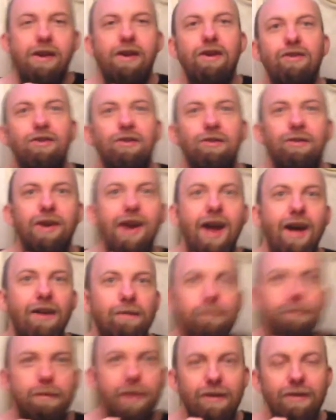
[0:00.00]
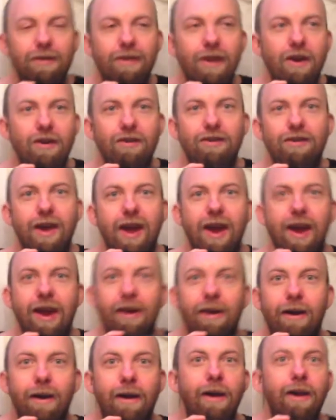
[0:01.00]
history has been there
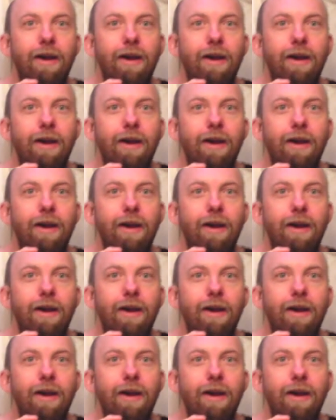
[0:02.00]
saying,